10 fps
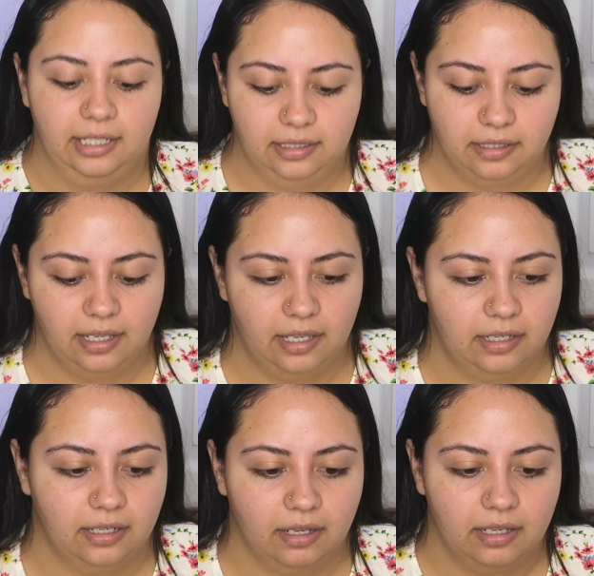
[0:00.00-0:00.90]
and
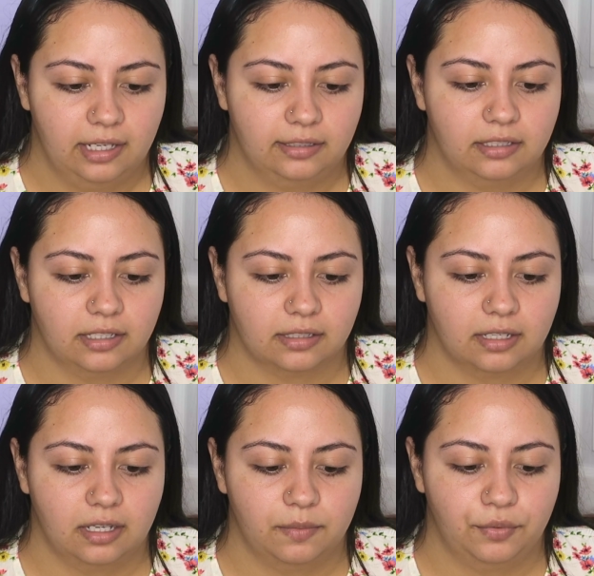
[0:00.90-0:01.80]
then it does
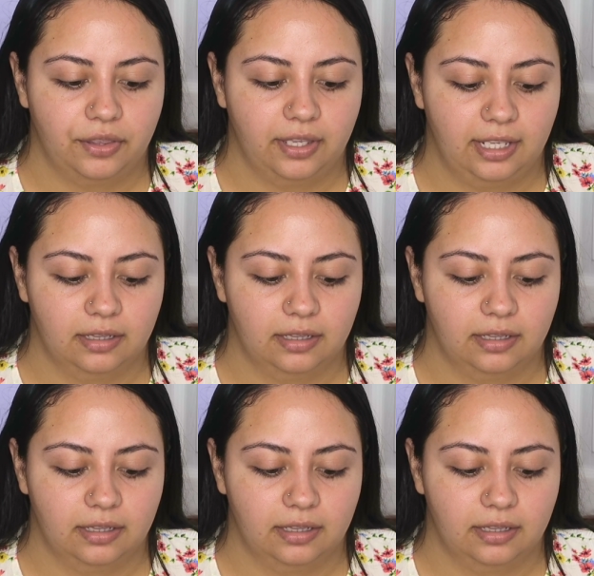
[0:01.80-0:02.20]
come with a